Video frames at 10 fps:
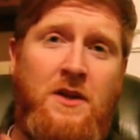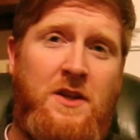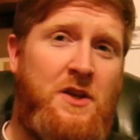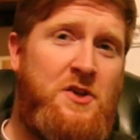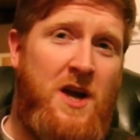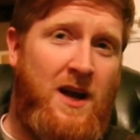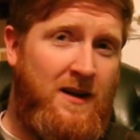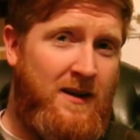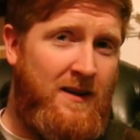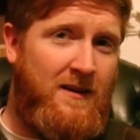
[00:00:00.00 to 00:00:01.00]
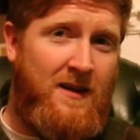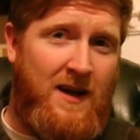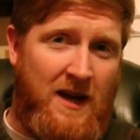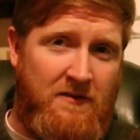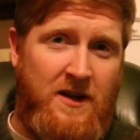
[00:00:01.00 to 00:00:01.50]
Did Jaclyn
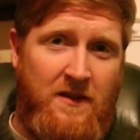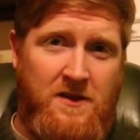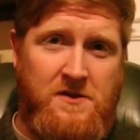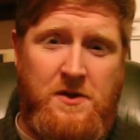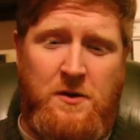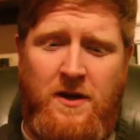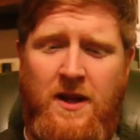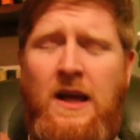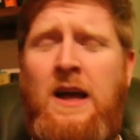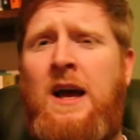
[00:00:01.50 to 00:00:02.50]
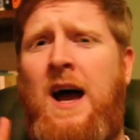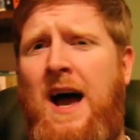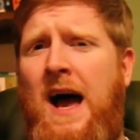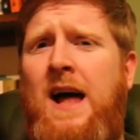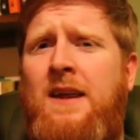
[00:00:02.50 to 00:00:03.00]
have anything to do with it?
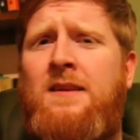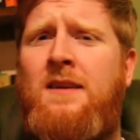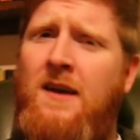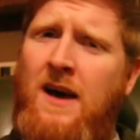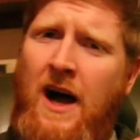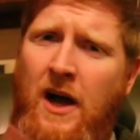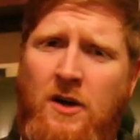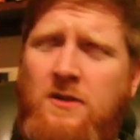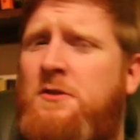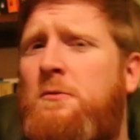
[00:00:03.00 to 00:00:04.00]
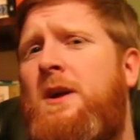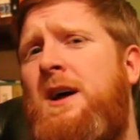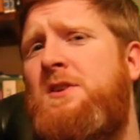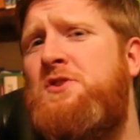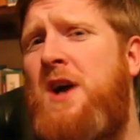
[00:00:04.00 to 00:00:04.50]
And I also want to
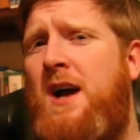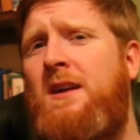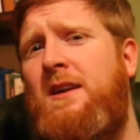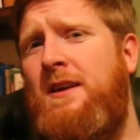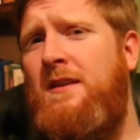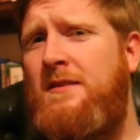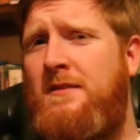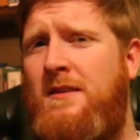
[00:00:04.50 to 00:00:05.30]
ask Jaclyn,